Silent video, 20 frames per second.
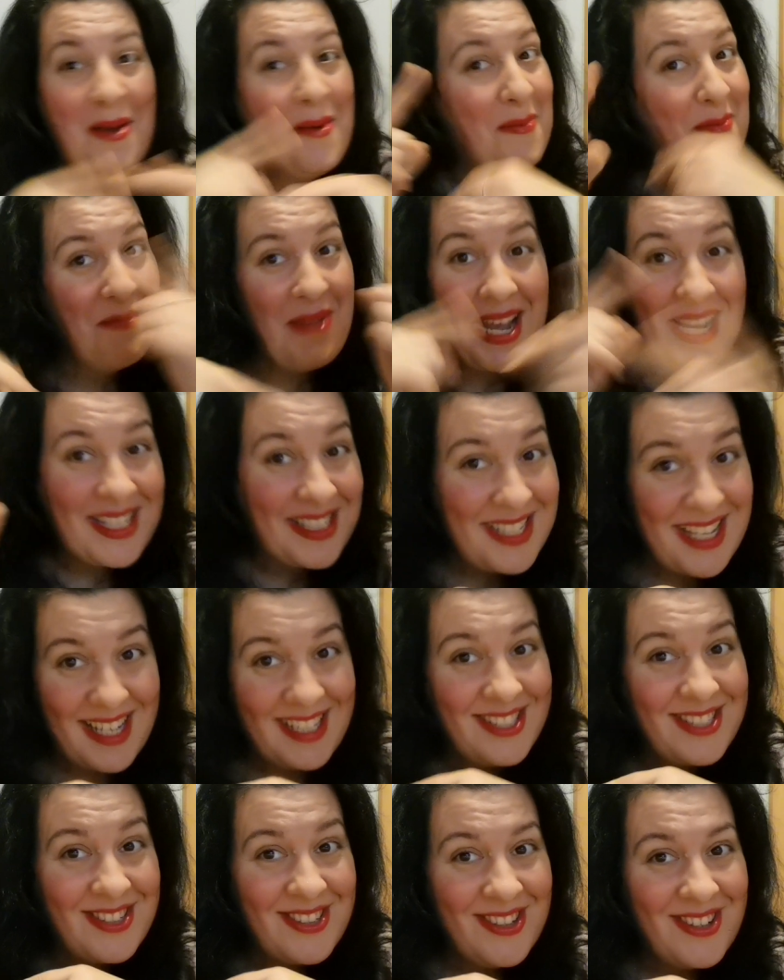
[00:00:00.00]
Makes
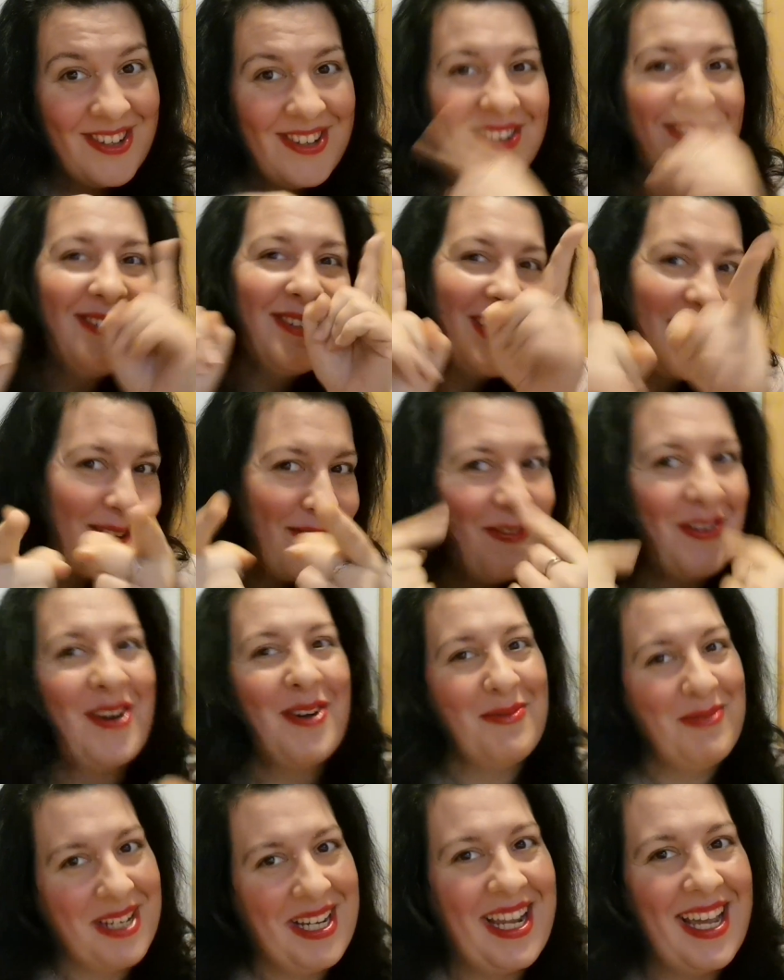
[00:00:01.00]
sense to you? For
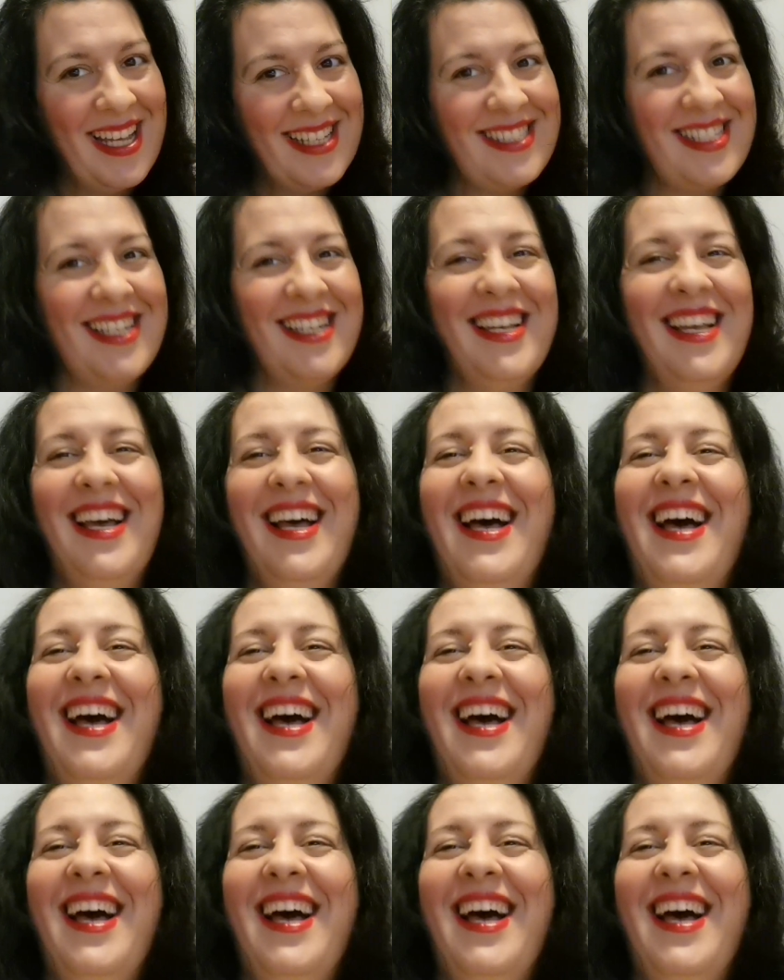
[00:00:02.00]
me, yes.